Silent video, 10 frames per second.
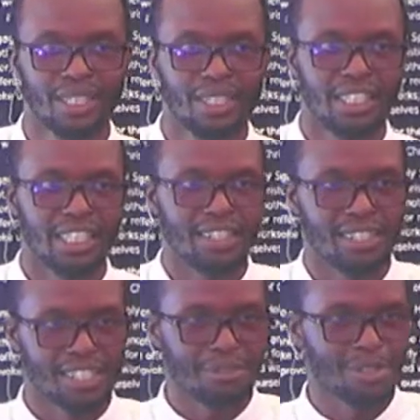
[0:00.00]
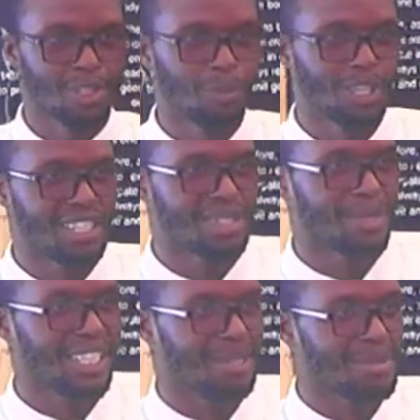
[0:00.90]
It's as if Solomon has
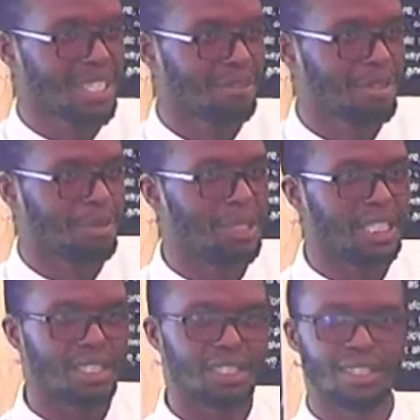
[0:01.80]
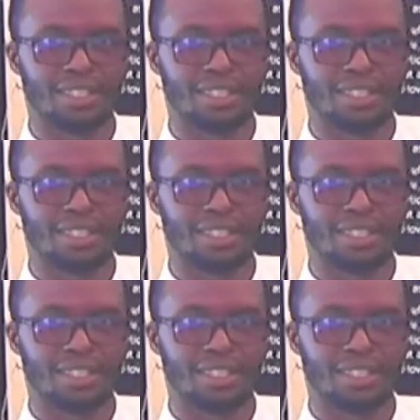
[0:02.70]
made himself to be,